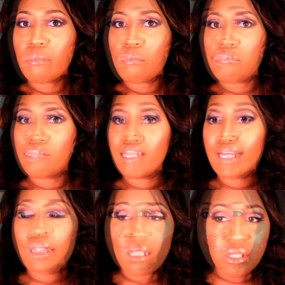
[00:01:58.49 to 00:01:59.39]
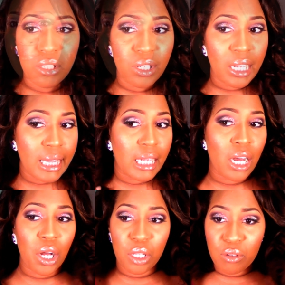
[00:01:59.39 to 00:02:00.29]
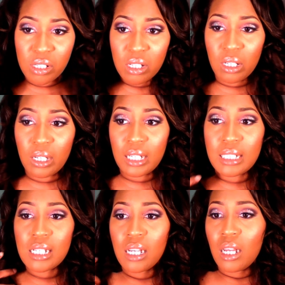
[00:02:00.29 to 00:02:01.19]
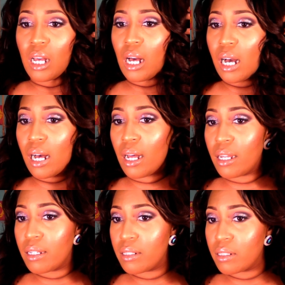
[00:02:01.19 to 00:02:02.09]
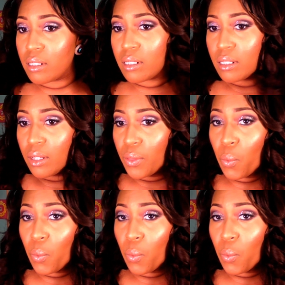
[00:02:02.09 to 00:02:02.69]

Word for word: the length is good. The color is good. The